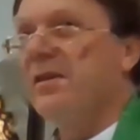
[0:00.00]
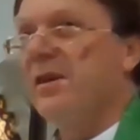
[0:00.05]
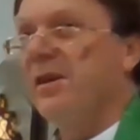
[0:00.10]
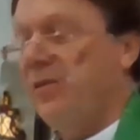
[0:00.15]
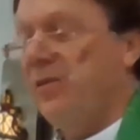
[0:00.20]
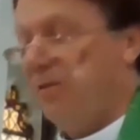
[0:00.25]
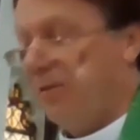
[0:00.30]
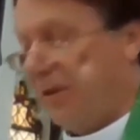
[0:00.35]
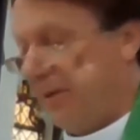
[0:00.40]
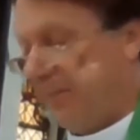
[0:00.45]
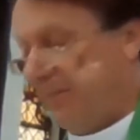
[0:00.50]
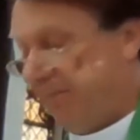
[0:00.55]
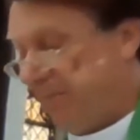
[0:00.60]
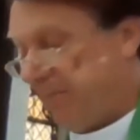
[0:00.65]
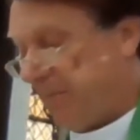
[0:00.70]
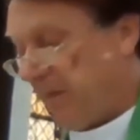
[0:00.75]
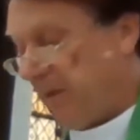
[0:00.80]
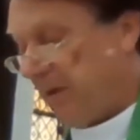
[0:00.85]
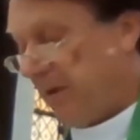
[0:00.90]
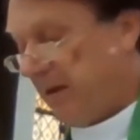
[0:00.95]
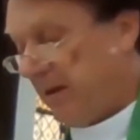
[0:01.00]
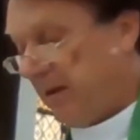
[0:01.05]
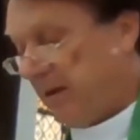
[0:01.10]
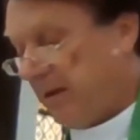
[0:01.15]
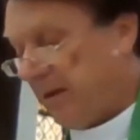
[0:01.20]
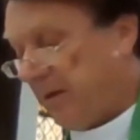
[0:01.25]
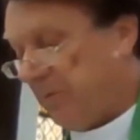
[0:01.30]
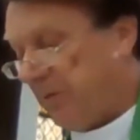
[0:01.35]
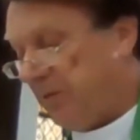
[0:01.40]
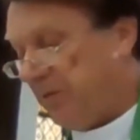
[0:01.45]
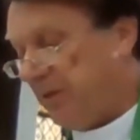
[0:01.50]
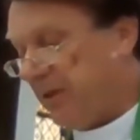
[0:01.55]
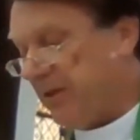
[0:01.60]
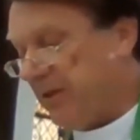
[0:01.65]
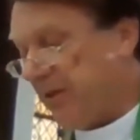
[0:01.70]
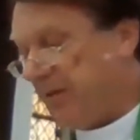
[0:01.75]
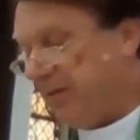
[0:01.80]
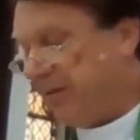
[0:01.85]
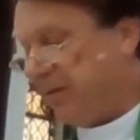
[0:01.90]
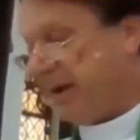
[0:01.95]
country. Our
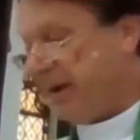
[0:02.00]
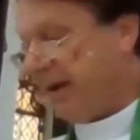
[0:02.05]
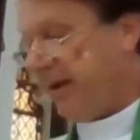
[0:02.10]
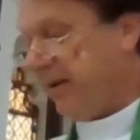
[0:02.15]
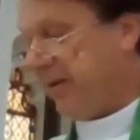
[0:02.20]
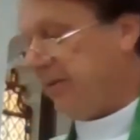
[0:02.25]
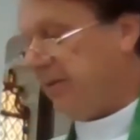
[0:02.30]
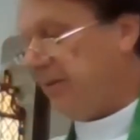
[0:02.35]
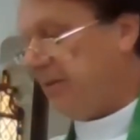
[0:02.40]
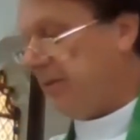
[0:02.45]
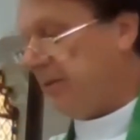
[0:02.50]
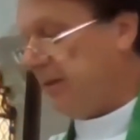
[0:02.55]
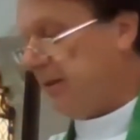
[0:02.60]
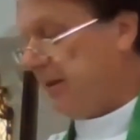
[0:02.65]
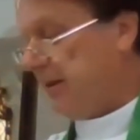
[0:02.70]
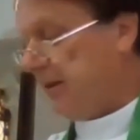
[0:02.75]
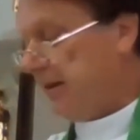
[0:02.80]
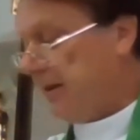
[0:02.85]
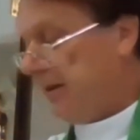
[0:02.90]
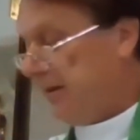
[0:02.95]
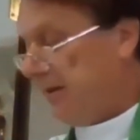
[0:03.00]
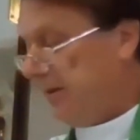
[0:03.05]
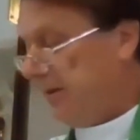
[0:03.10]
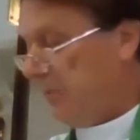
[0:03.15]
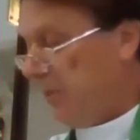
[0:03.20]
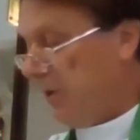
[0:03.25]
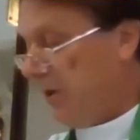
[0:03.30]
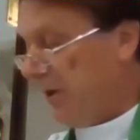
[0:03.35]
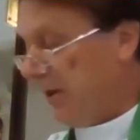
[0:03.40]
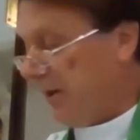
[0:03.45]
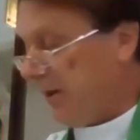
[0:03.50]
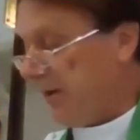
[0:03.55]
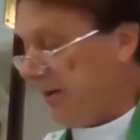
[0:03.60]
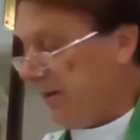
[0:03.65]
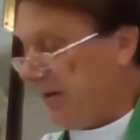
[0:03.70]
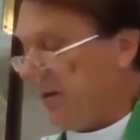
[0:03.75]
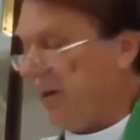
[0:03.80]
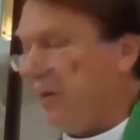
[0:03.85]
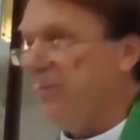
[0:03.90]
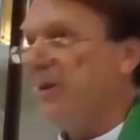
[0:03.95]
provision for health, work,
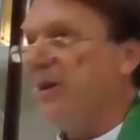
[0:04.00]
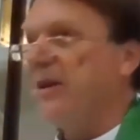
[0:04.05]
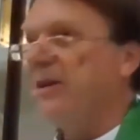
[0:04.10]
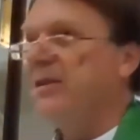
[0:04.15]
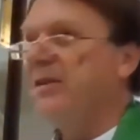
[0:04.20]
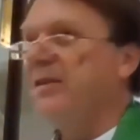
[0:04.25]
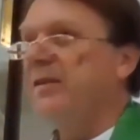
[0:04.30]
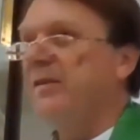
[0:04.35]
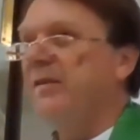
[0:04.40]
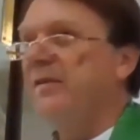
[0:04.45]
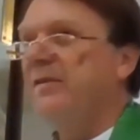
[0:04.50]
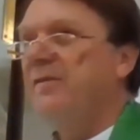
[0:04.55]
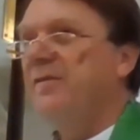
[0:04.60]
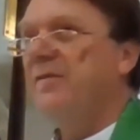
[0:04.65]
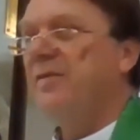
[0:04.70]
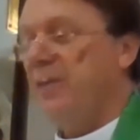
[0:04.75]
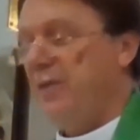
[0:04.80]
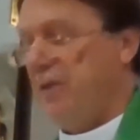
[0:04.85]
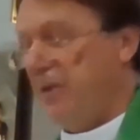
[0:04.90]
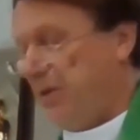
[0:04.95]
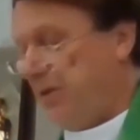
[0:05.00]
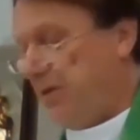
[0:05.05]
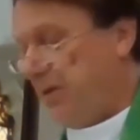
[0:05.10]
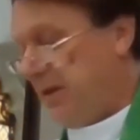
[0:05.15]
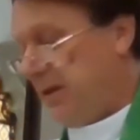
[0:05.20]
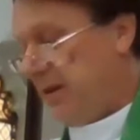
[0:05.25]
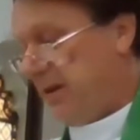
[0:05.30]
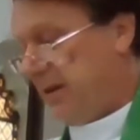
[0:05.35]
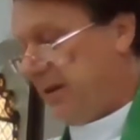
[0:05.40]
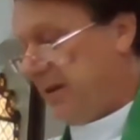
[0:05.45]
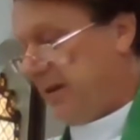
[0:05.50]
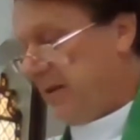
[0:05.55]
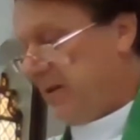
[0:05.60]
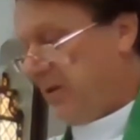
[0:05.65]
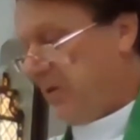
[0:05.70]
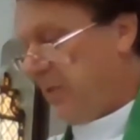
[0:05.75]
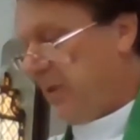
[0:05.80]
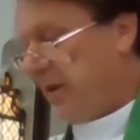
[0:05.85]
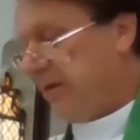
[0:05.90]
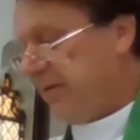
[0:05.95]
accommodation, food,
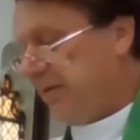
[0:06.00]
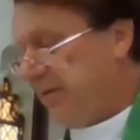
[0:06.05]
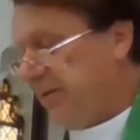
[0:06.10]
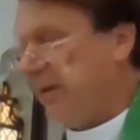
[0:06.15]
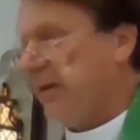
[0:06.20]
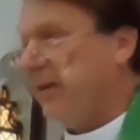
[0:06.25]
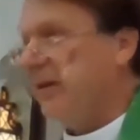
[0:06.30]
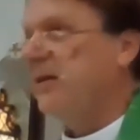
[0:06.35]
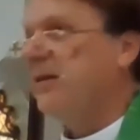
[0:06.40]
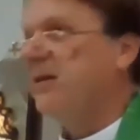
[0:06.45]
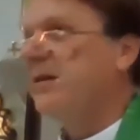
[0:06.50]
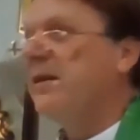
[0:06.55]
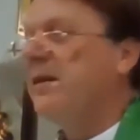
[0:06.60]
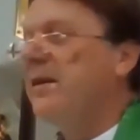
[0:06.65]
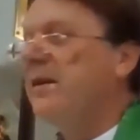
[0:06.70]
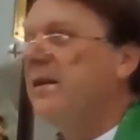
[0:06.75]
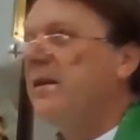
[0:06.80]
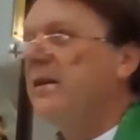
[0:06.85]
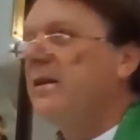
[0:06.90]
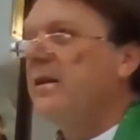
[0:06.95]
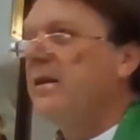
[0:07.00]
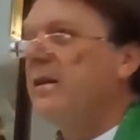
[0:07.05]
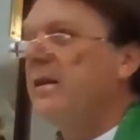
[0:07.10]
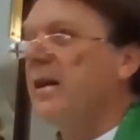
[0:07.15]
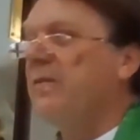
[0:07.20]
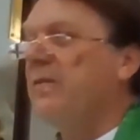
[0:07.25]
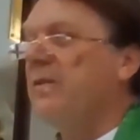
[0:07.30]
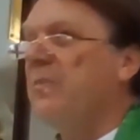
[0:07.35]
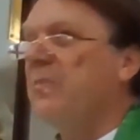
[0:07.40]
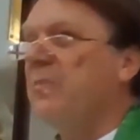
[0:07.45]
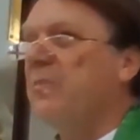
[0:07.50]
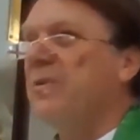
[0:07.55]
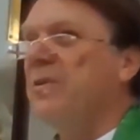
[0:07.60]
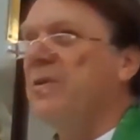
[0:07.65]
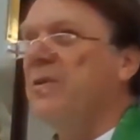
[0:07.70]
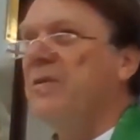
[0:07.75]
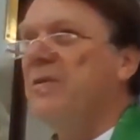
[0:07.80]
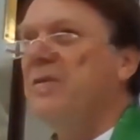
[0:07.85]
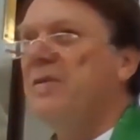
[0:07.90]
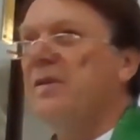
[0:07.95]
welfare have
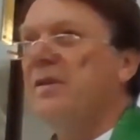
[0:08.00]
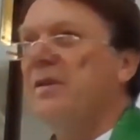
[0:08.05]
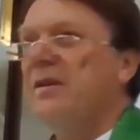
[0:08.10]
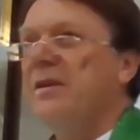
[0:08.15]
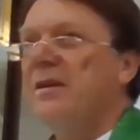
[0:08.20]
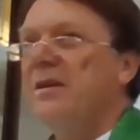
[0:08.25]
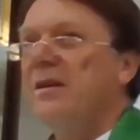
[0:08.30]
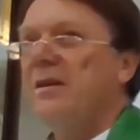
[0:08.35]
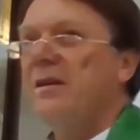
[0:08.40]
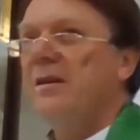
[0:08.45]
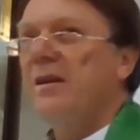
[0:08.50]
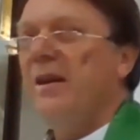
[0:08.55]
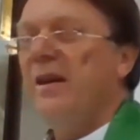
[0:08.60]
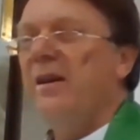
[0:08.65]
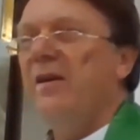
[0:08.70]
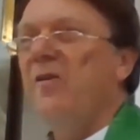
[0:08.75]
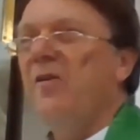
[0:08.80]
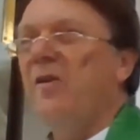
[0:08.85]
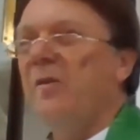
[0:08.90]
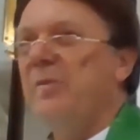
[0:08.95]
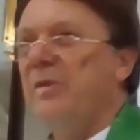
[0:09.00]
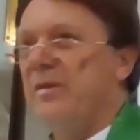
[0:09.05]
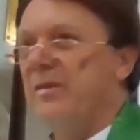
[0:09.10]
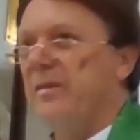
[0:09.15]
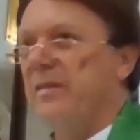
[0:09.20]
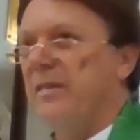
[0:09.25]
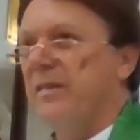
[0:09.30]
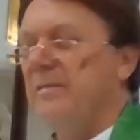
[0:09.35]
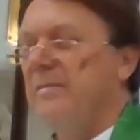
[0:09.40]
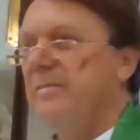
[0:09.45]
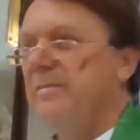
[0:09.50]
improved enormously.